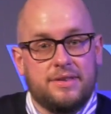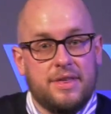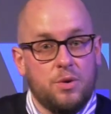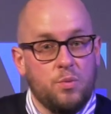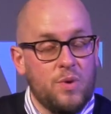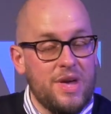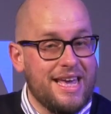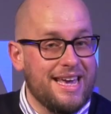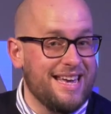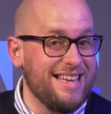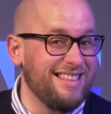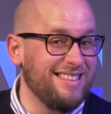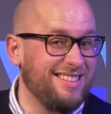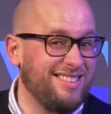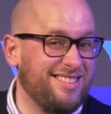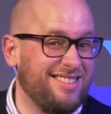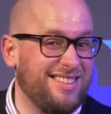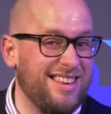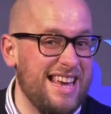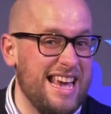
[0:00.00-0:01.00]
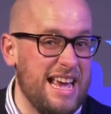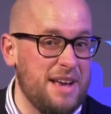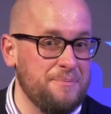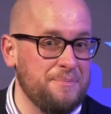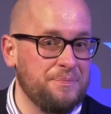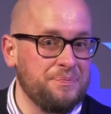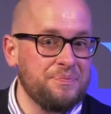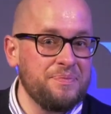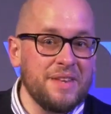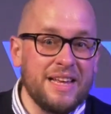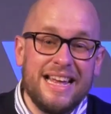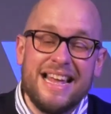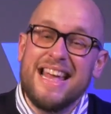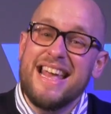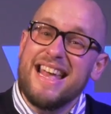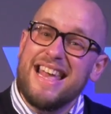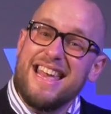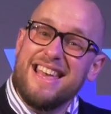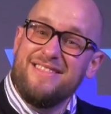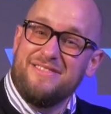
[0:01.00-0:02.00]
that we can see,
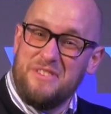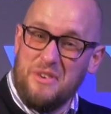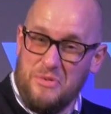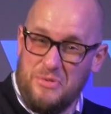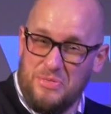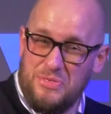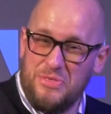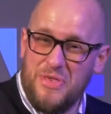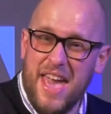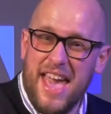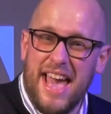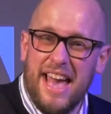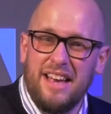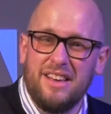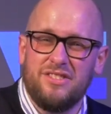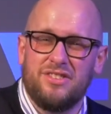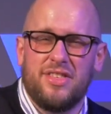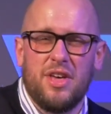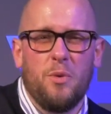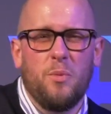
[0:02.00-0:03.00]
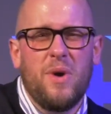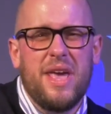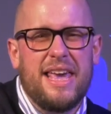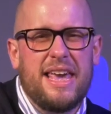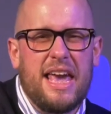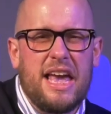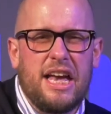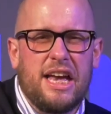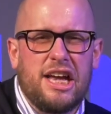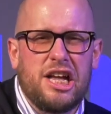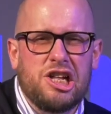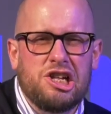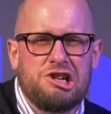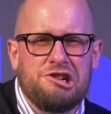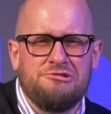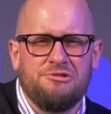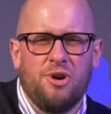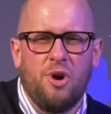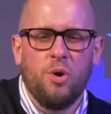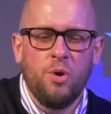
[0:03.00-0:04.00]
in the things that we can
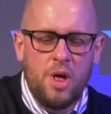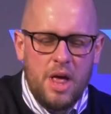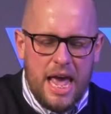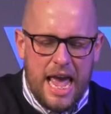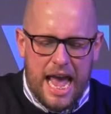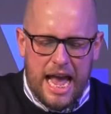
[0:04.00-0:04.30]
control.